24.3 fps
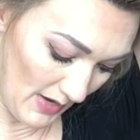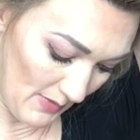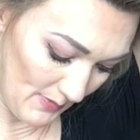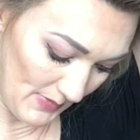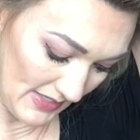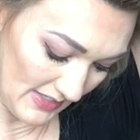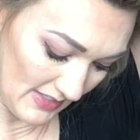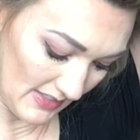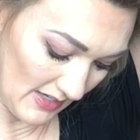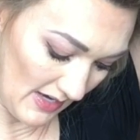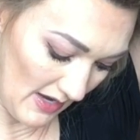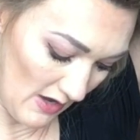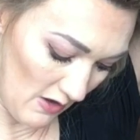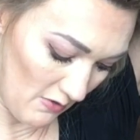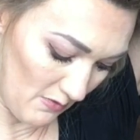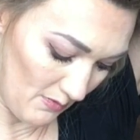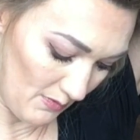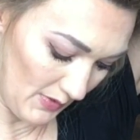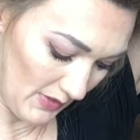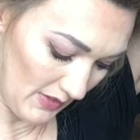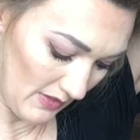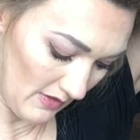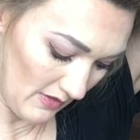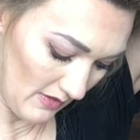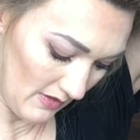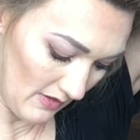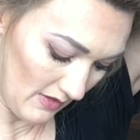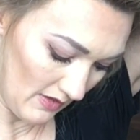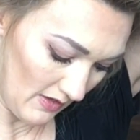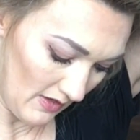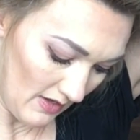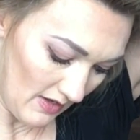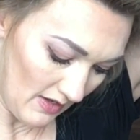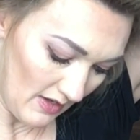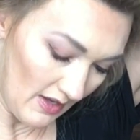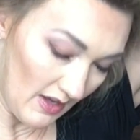by my scalp.
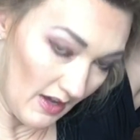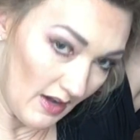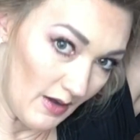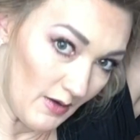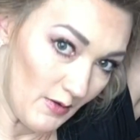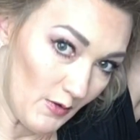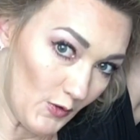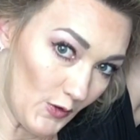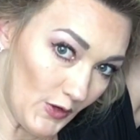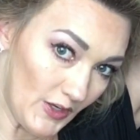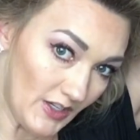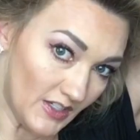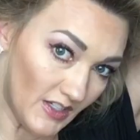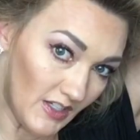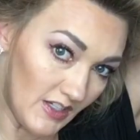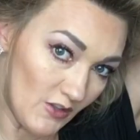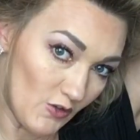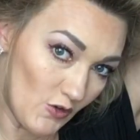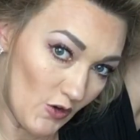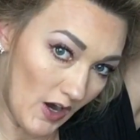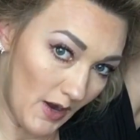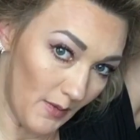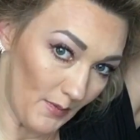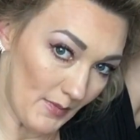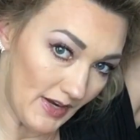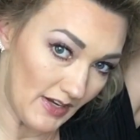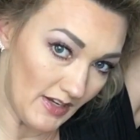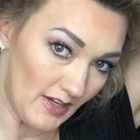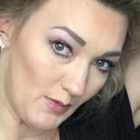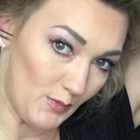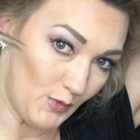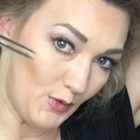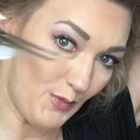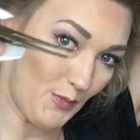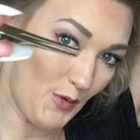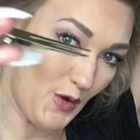I'm going to grab my
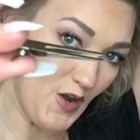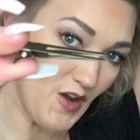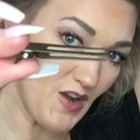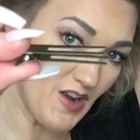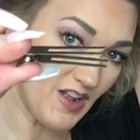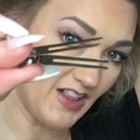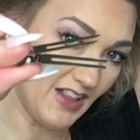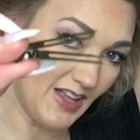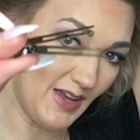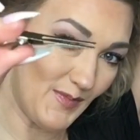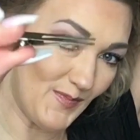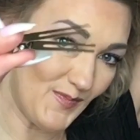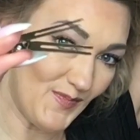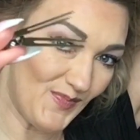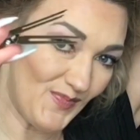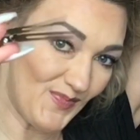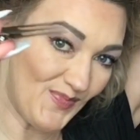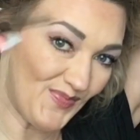double prong clip